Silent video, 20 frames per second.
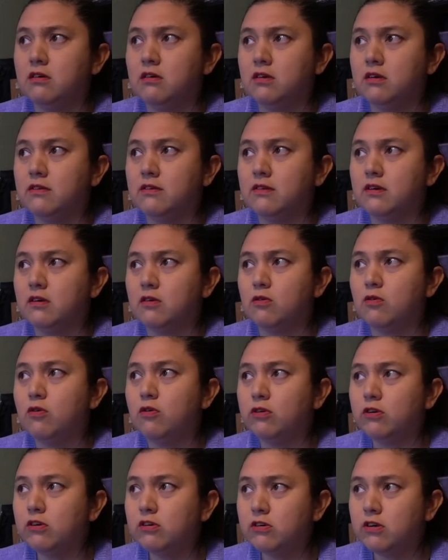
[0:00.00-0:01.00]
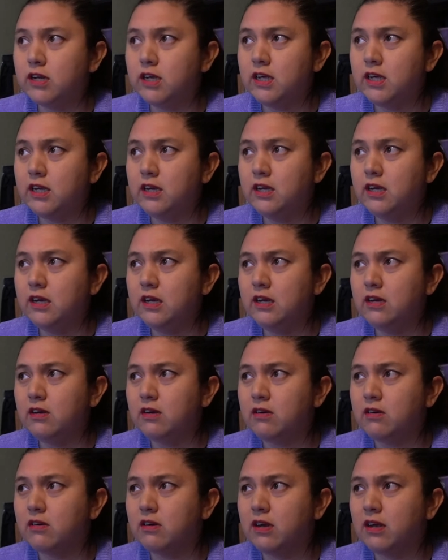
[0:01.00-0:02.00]
is it a quarterly?
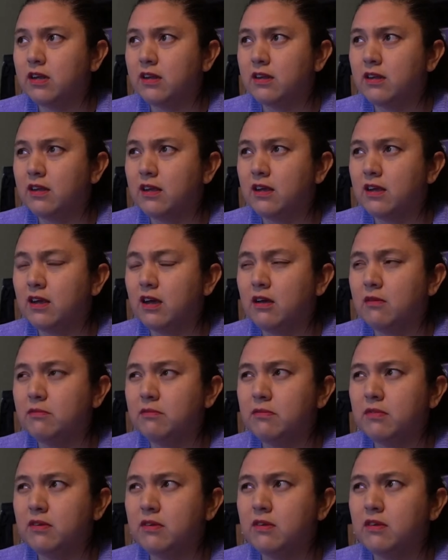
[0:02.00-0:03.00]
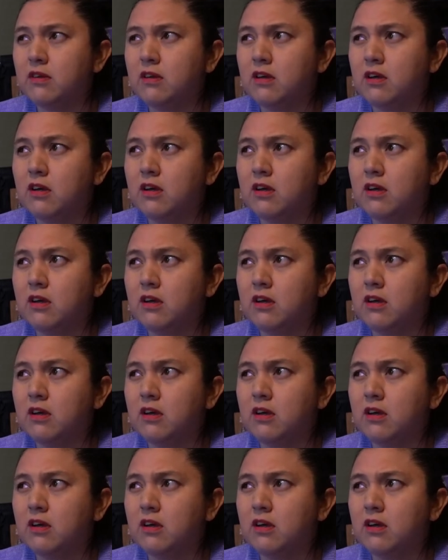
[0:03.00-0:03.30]
Or it comes,